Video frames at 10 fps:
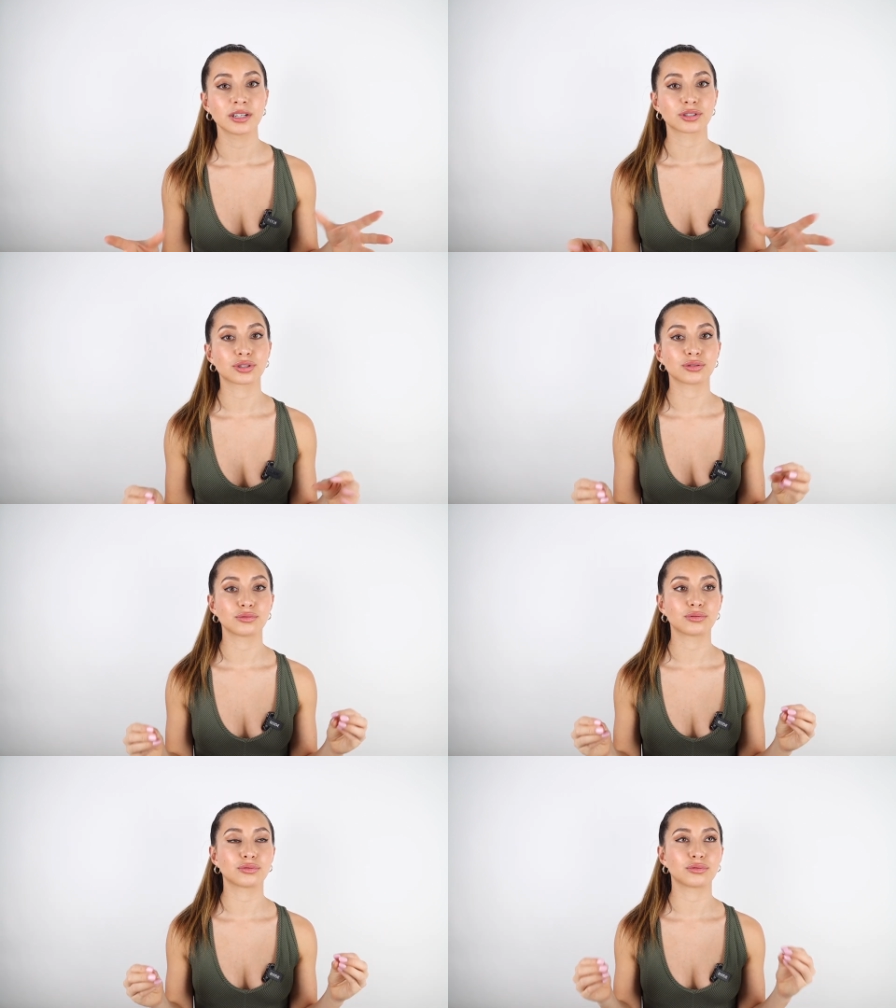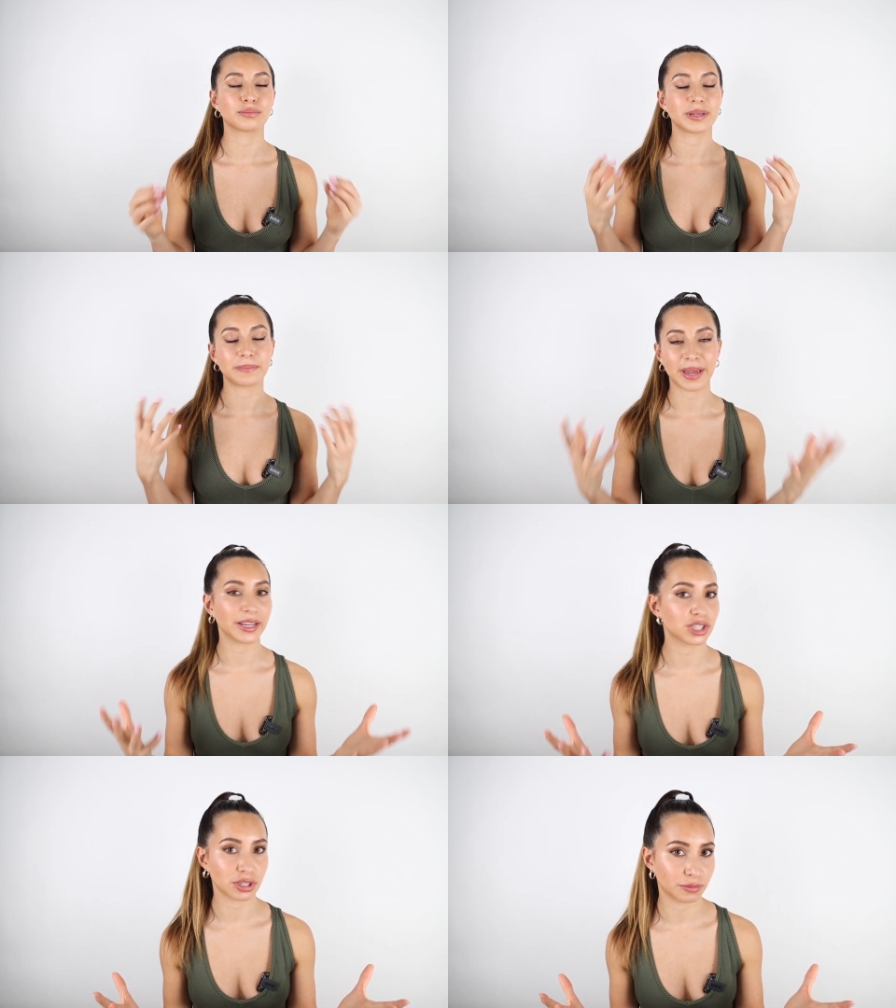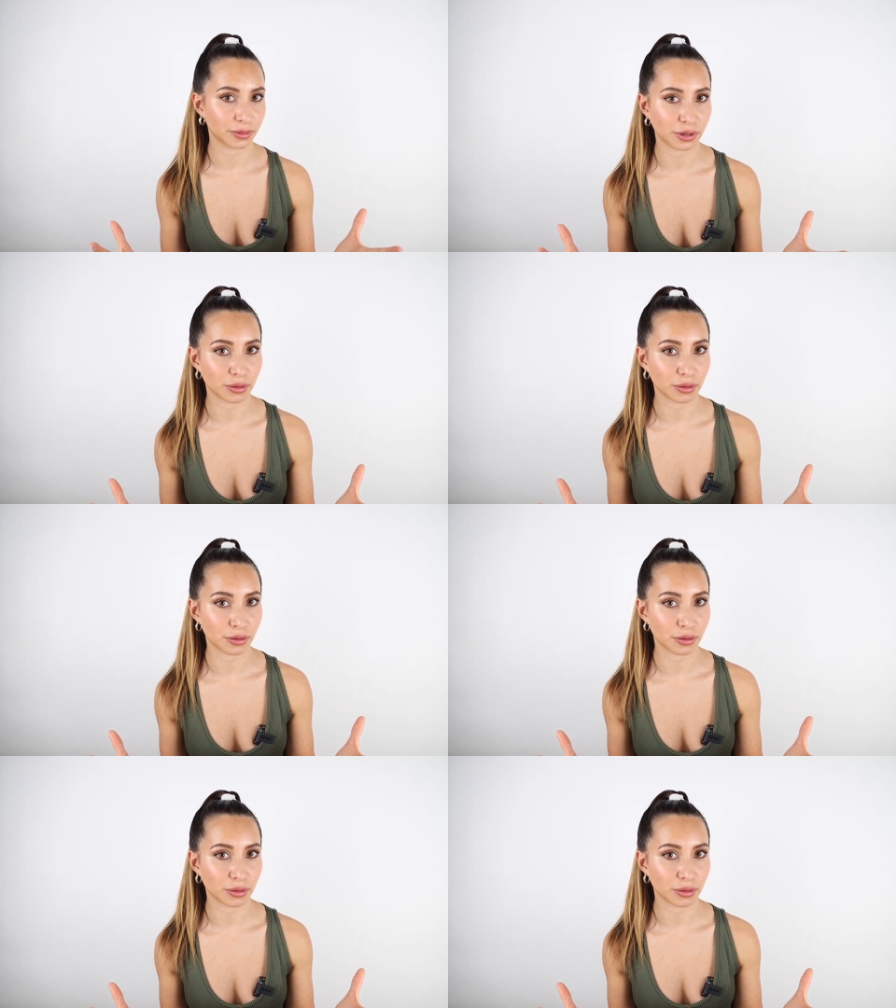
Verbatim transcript: to be patient with